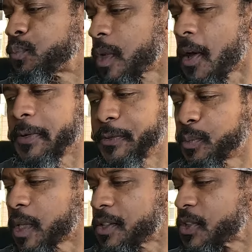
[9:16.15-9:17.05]
Yeah,
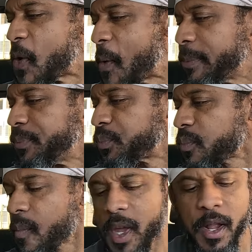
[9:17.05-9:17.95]
that's good. Mm
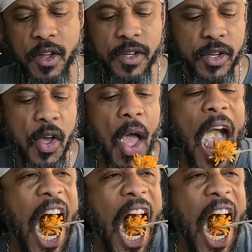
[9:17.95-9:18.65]
-hmm. That looks good.